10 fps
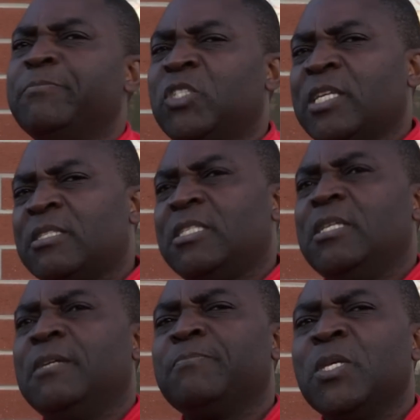just
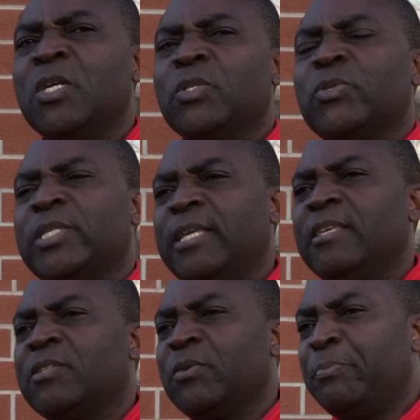to say
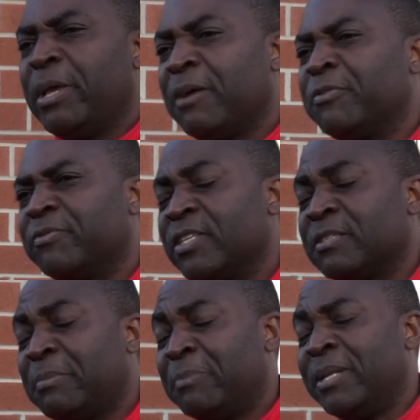this on behalf of the
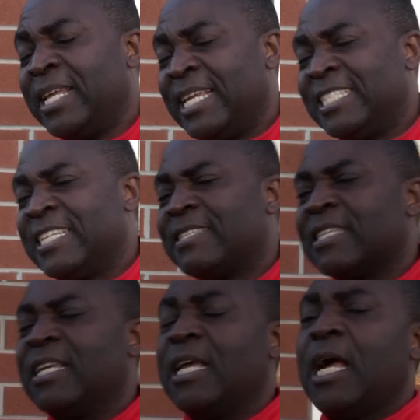Zimbabwe Legends,